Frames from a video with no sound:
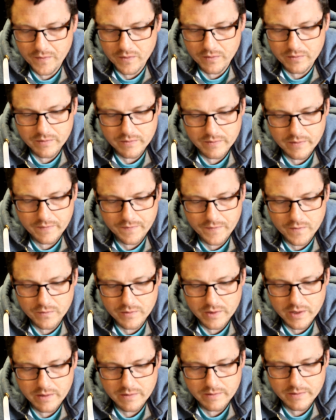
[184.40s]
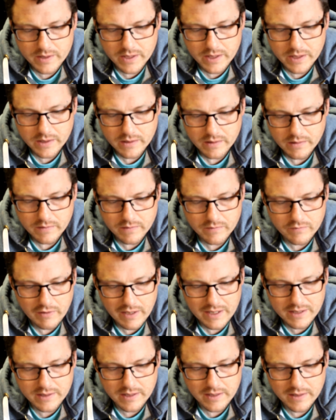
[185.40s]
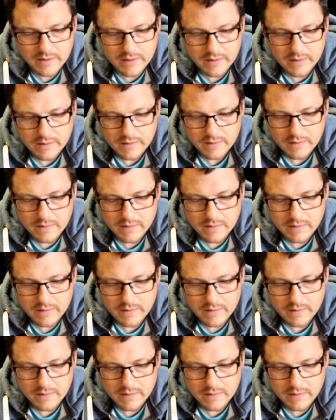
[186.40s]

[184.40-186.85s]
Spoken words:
you're using resin